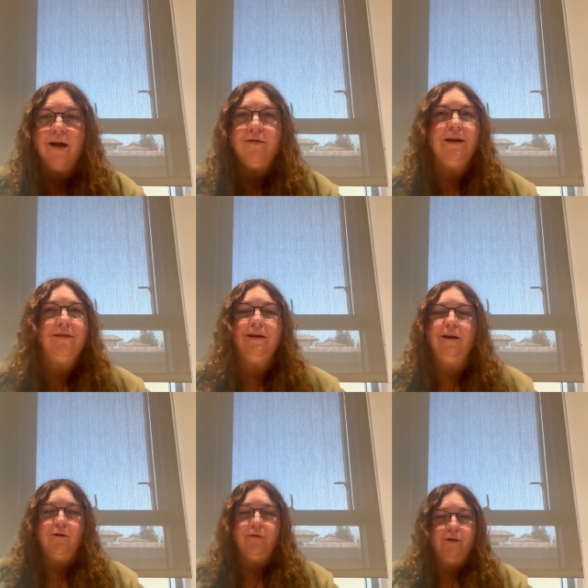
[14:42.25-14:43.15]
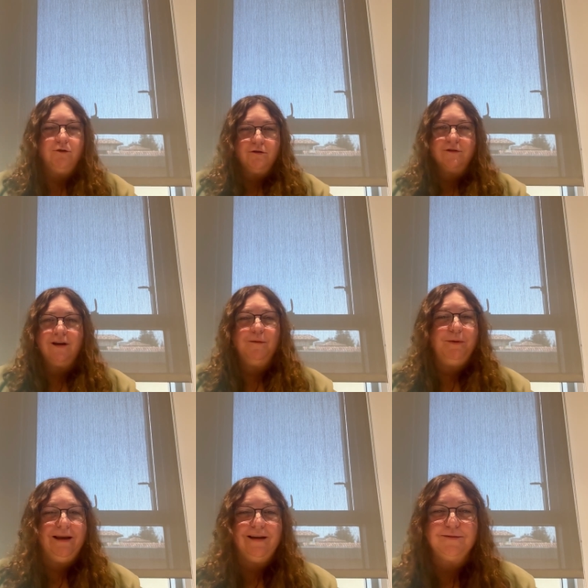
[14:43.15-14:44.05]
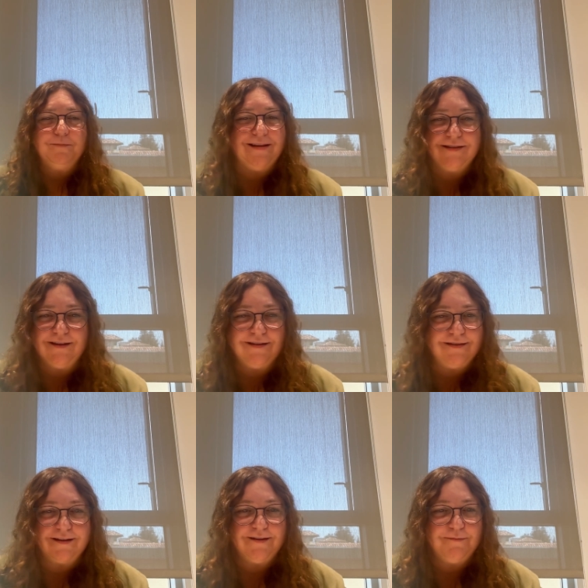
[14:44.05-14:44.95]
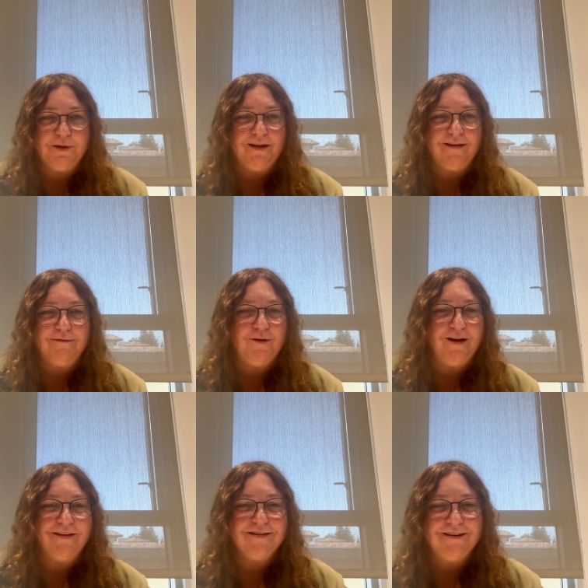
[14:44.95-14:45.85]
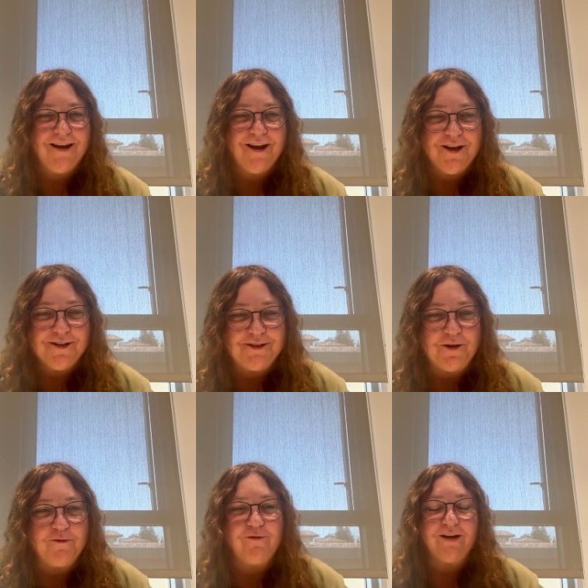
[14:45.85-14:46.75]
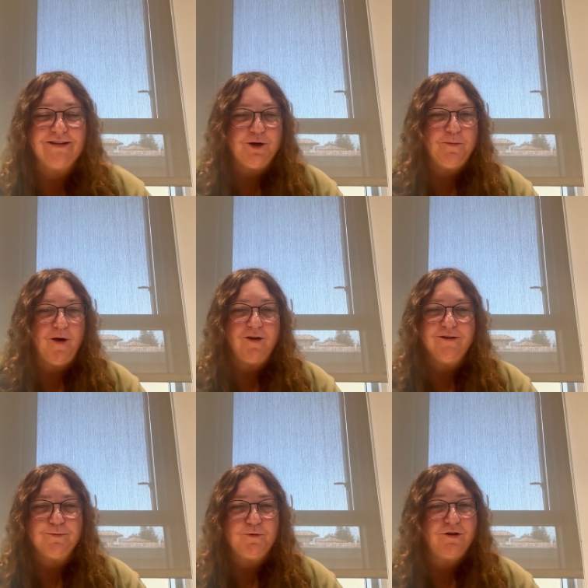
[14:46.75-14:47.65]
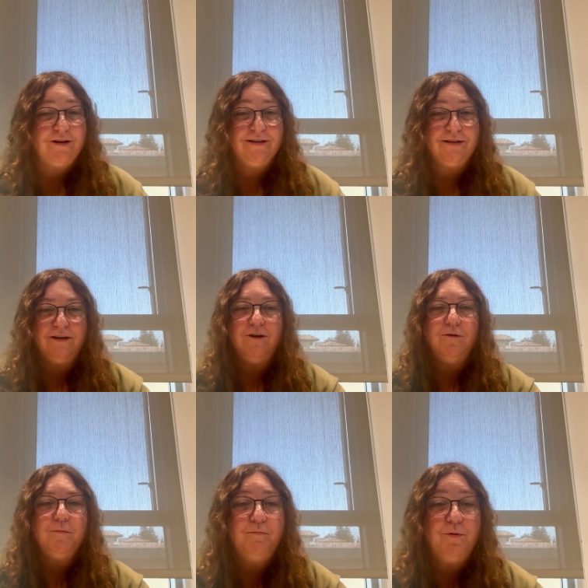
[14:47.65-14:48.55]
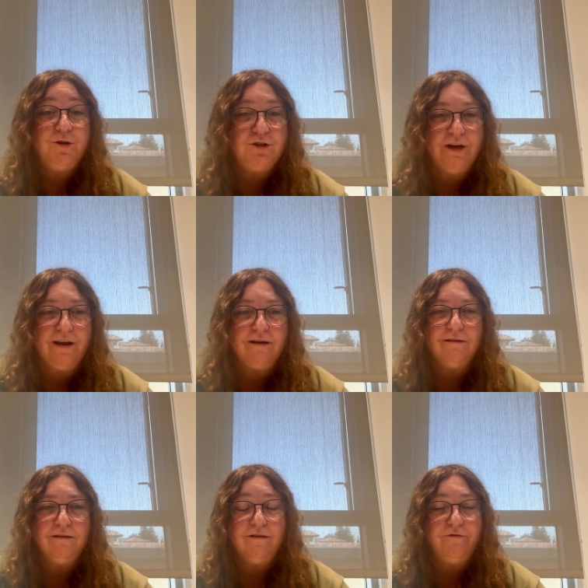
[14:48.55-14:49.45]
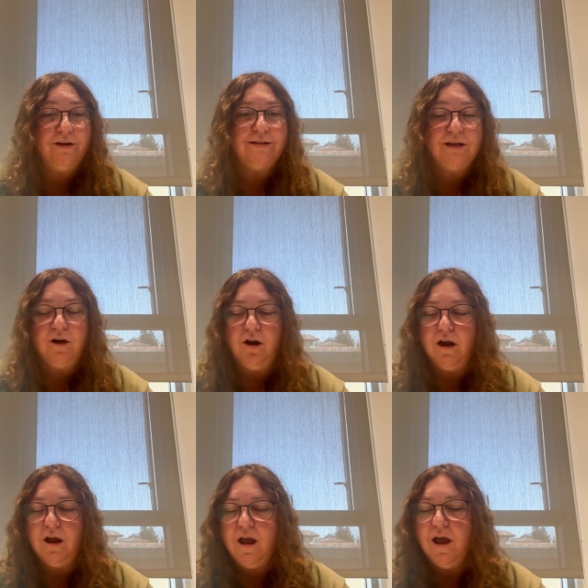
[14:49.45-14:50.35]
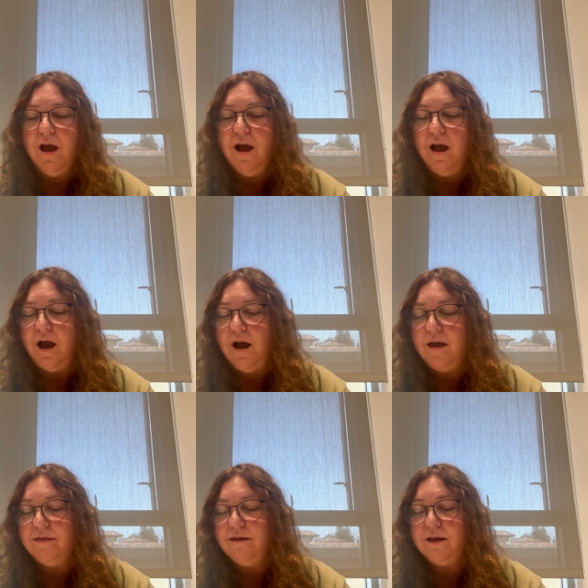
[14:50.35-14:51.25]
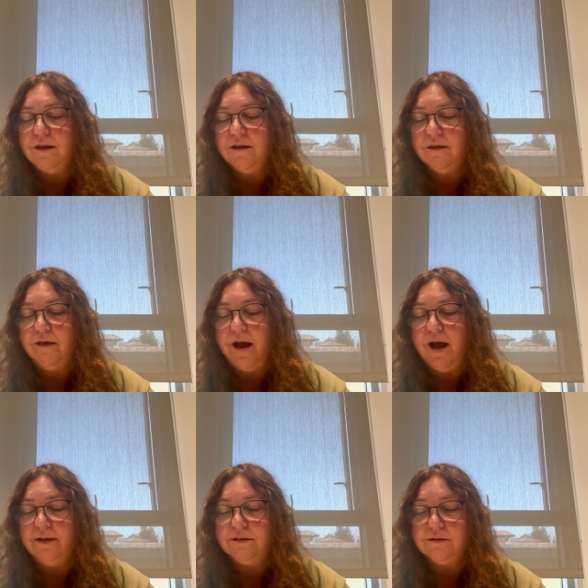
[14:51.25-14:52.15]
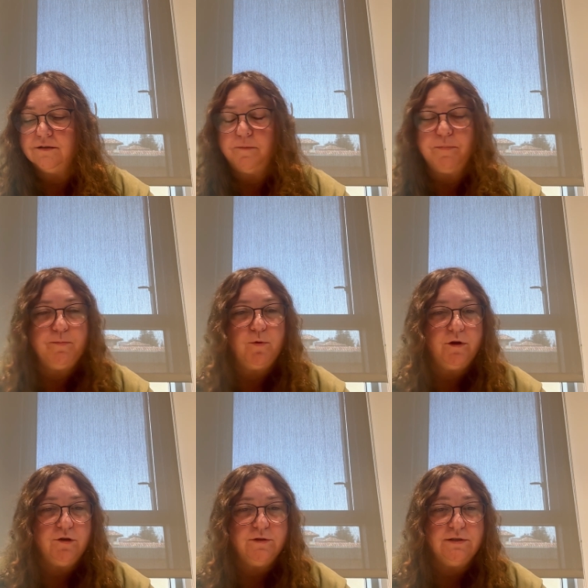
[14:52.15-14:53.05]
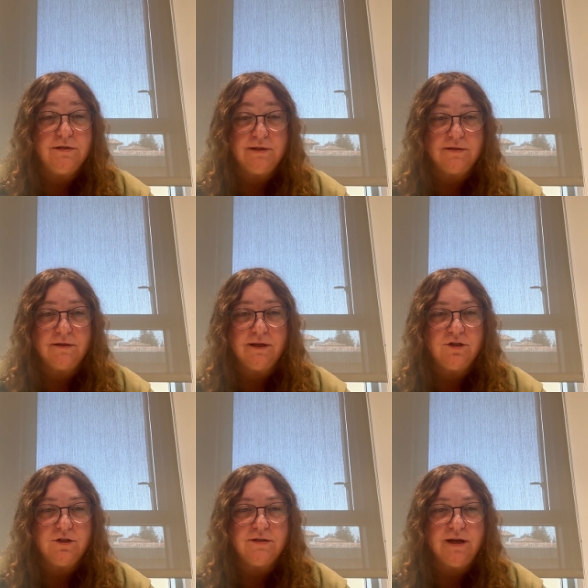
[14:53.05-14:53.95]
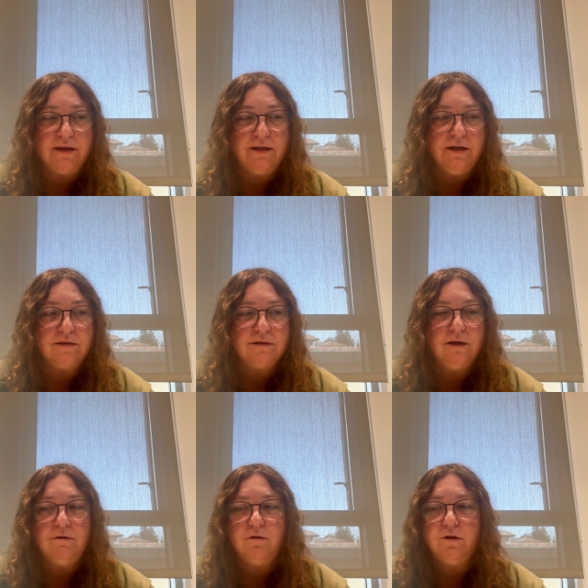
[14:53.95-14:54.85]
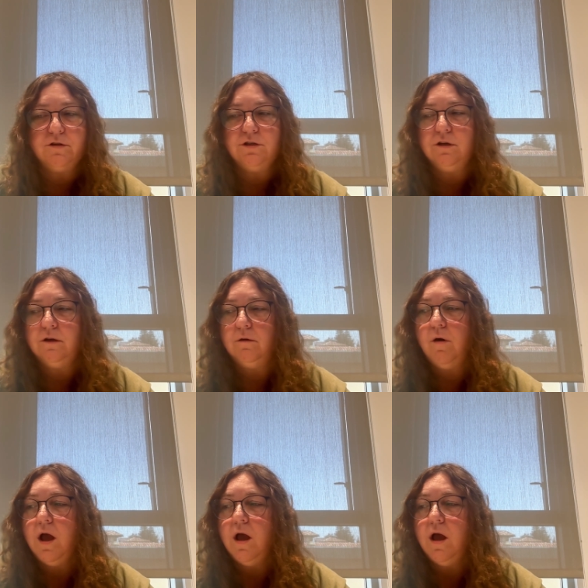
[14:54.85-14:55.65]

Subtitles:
I think the near future is going to be as messy as it can be, right? So the frontier models will continue pushing the frontier. I think that some people will use distillation techniques in order to